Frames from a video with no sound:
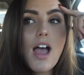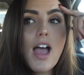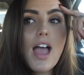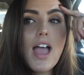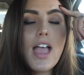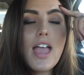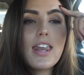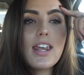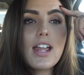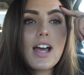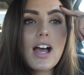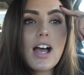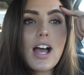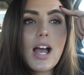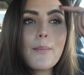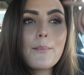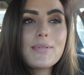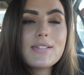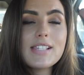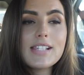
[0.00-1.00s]
And
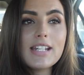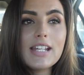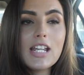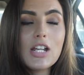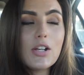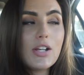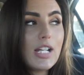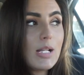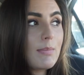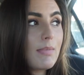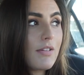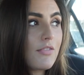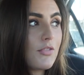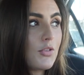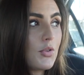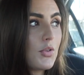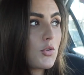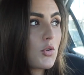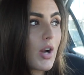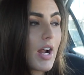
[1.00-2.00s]
I'm sitting here eating my
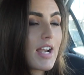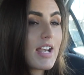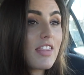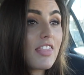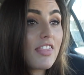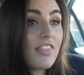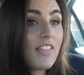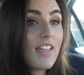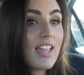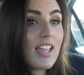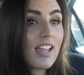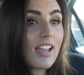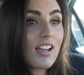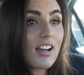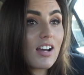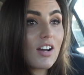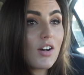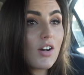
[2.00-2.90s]
food trying to think